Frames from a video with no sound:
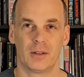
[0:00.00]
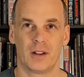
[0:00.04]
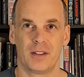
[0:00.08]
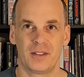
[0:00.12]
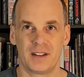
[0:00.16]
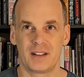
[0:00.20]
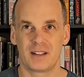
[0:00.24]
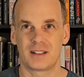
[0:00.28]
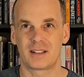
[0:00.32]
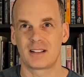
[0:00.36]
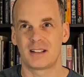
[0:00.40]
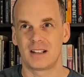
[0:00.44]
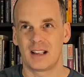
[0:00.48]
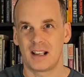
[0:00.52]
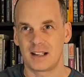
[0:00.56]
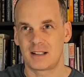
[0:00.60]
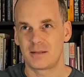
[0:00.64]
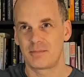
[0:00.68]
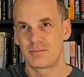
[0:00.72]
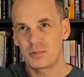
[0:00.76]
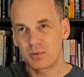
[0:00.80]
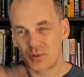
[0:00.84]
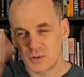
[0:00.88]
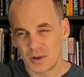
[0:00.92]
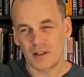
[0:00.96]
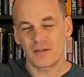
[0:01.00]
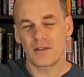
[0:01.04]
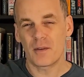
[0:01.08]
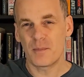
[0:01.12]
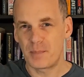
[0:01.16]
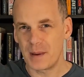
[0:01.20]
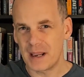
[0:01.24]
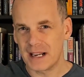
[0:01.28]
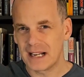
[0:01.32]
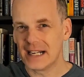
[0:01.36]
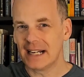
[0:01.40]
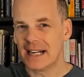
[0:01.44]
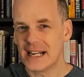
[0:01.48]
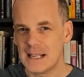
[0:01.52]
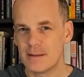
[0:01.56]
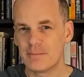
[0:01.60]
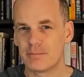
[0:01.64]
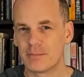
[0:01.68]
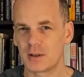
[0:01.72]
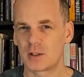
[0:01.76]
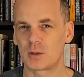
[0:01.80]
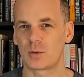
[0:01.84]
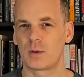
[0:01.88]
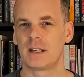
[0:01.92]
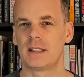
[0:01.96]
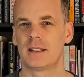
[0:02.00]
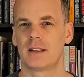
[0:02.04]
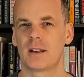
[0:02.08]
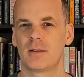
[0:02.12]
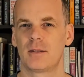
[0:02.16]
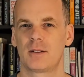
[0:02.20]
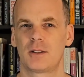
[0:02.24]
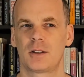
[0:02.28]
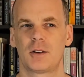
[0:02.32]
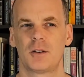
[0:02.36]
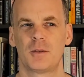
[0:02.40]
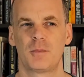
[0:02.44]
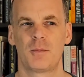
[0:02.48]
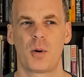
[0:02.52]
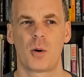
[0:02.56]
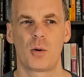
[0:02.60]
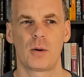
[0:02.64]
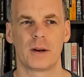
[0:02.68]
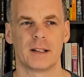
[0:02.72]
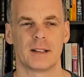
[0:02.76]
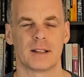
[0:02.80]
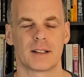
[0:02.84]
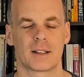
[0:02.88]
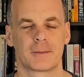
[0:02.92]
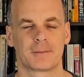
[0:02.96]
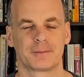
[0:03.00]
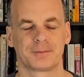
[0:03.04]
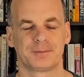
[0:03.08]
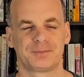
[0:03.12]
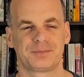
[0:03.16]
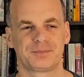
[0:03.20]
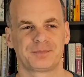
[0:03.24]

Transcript: And it's kind of a big leap between those 2 points.